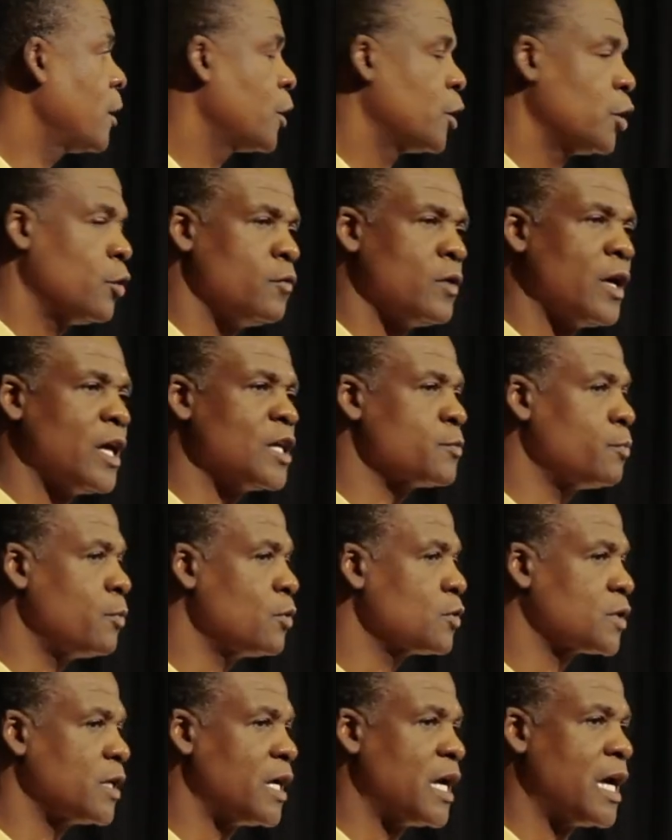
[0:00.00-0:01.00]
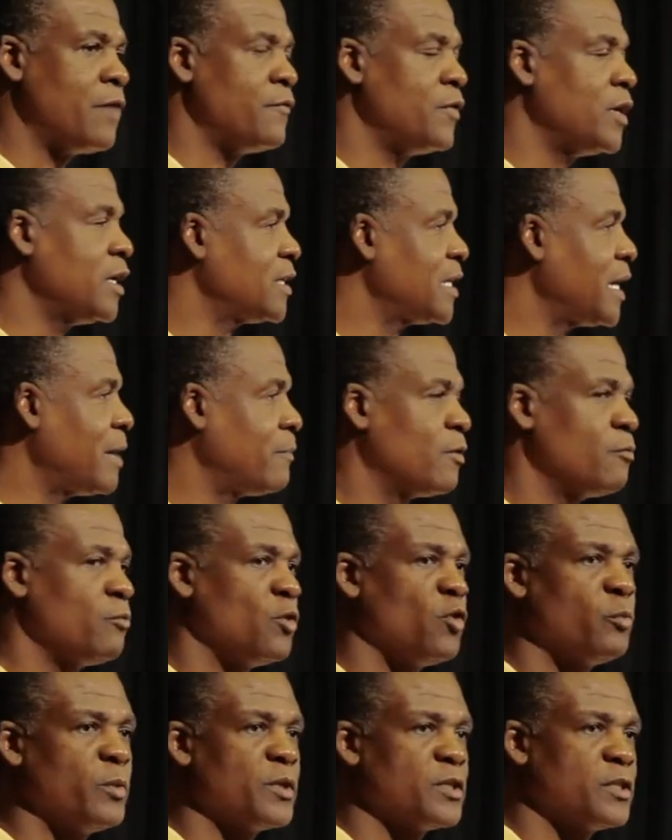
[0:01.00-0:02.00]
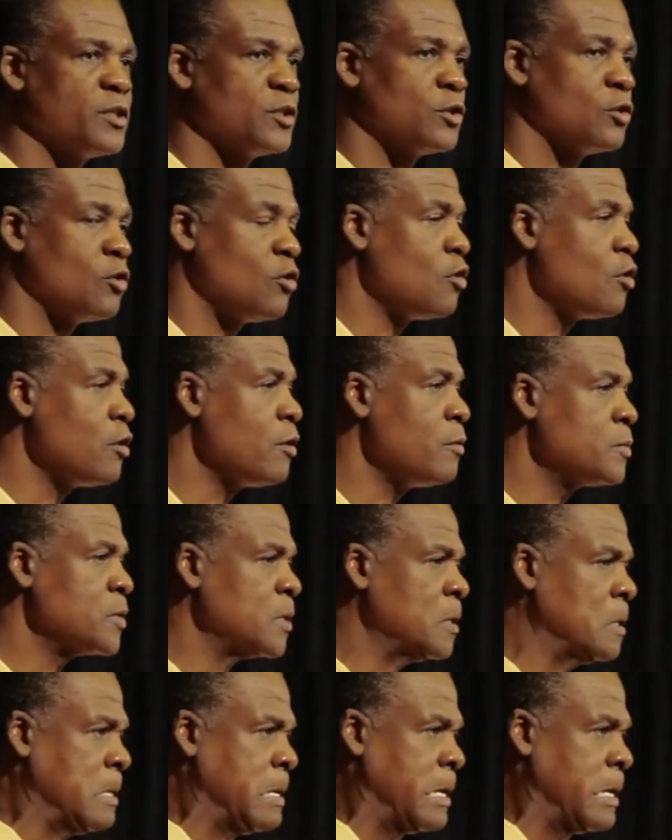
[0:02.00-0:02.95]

you're not supposed to have any type of movements in your arms,